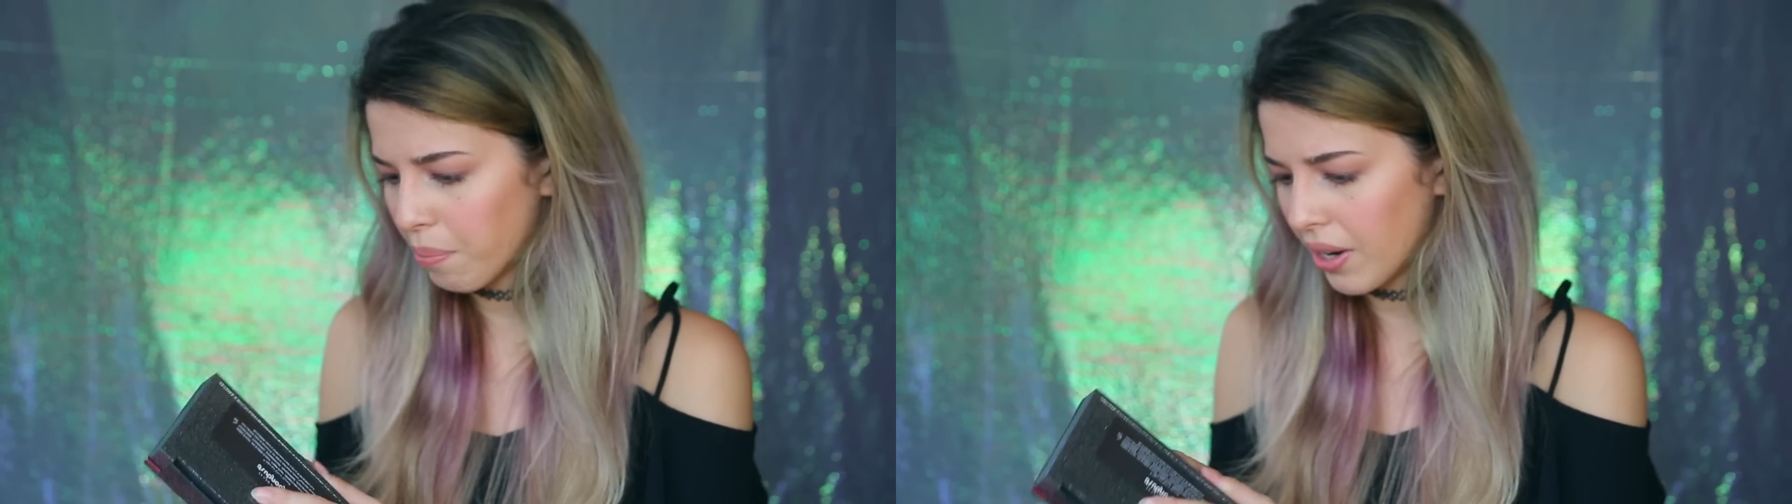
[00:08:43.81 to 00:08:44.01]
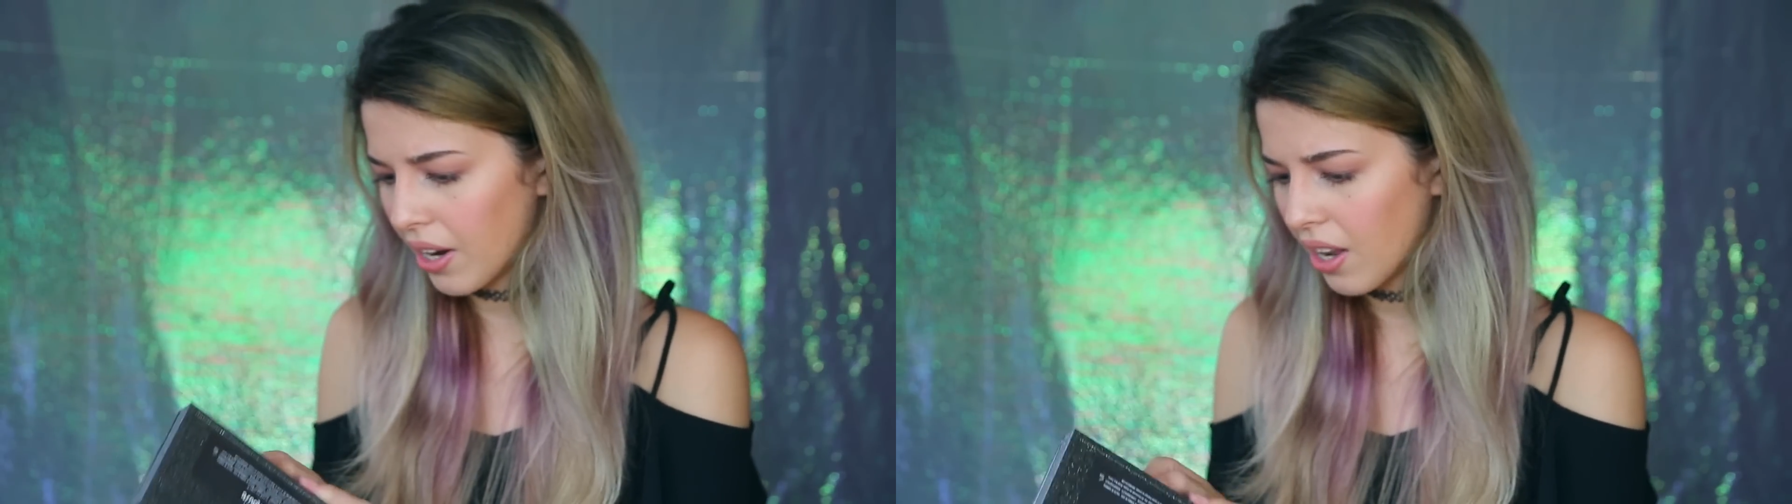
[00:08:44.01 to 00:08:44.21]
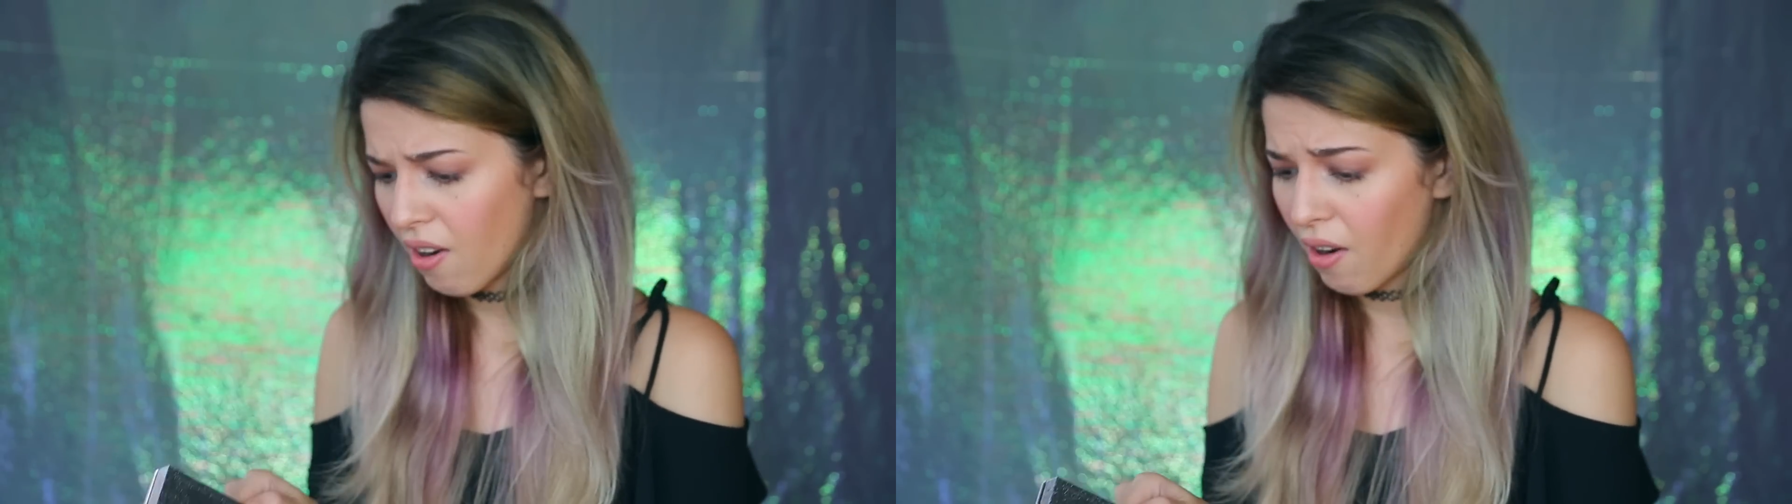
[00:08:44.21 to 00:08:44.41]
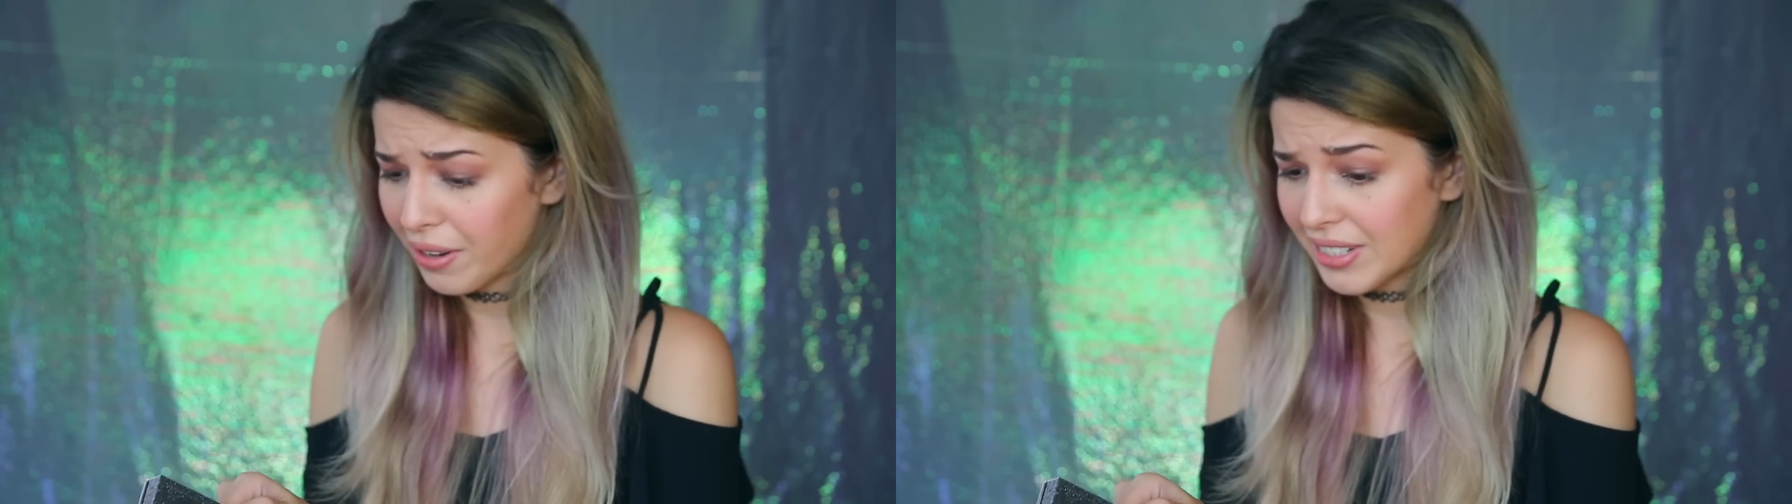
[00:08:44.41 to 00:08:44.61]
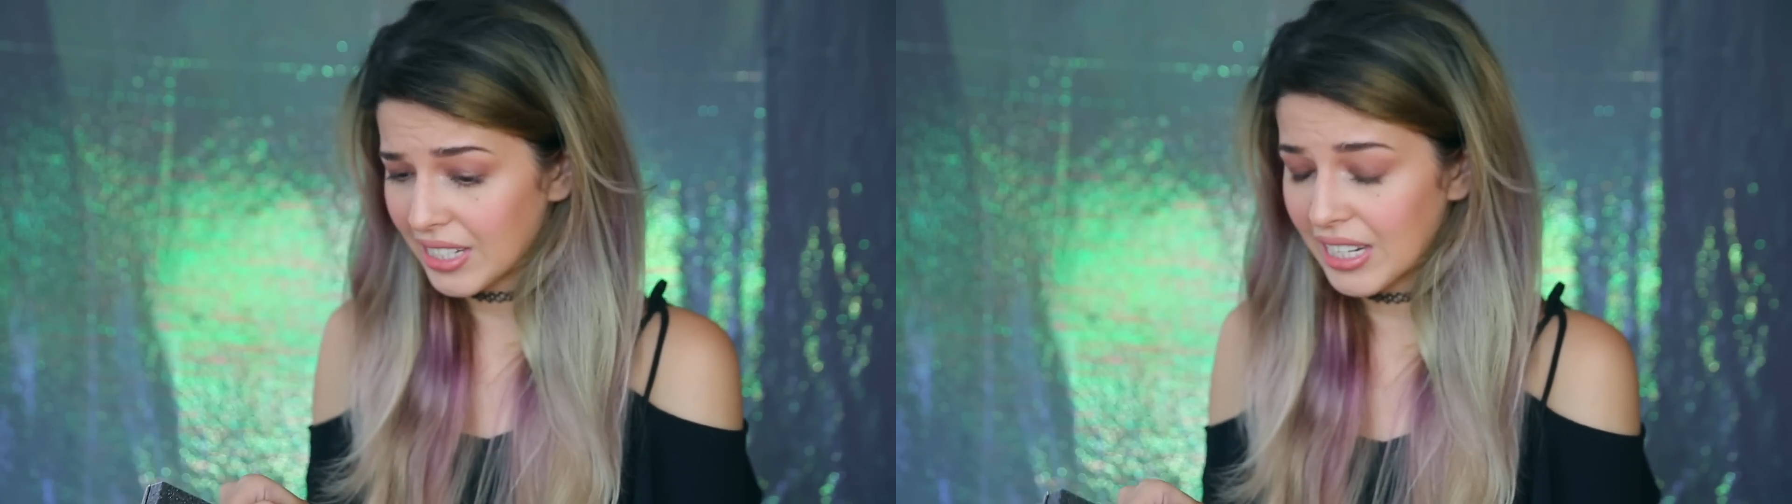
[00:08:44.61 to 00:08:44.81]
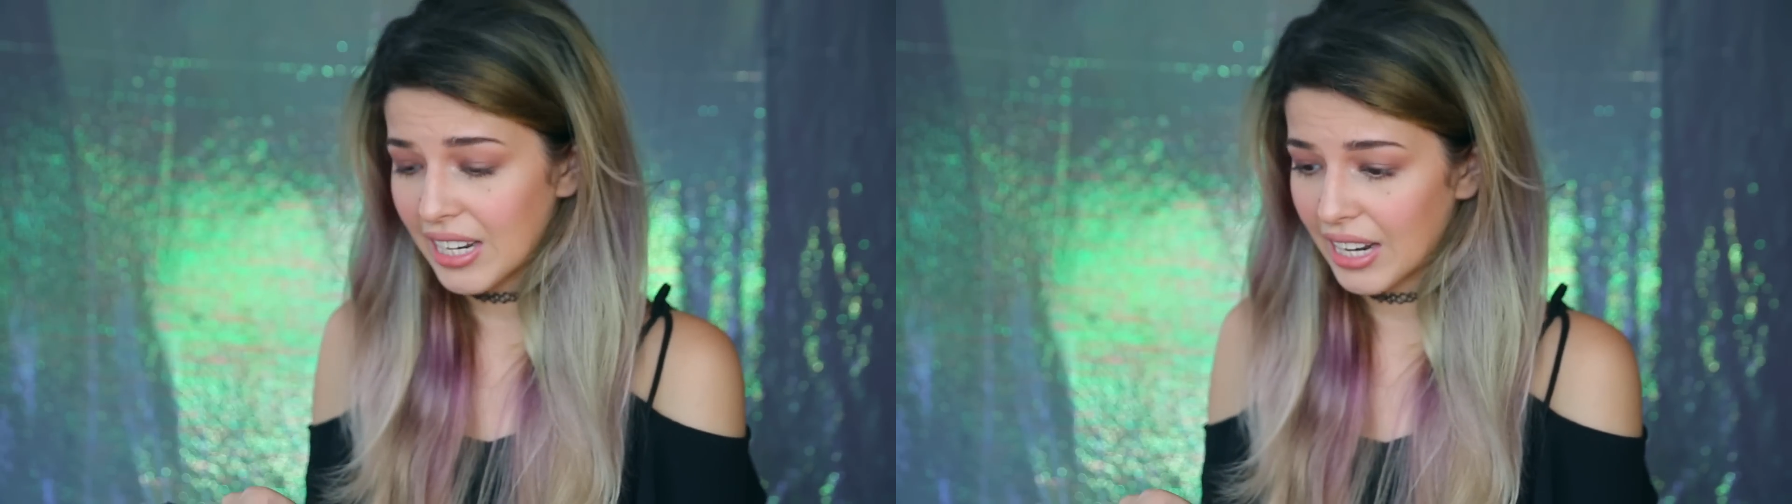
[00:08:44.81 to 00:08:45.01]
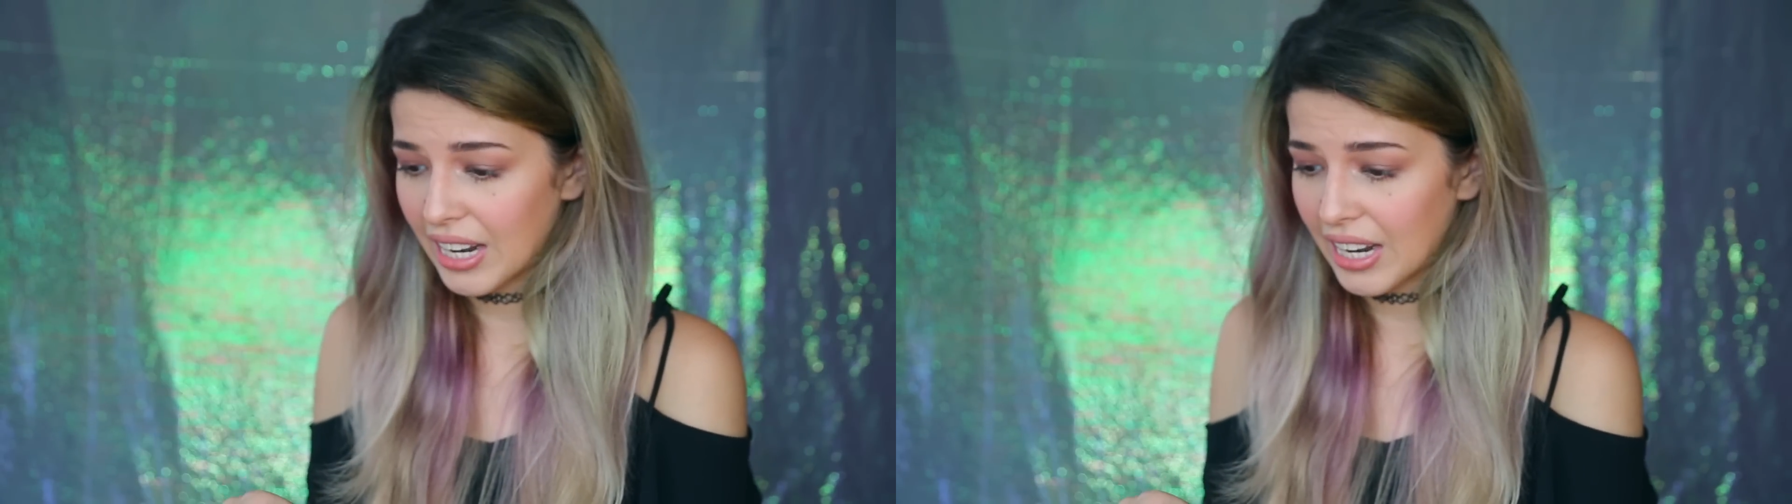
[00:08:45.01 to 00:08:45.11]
but obviously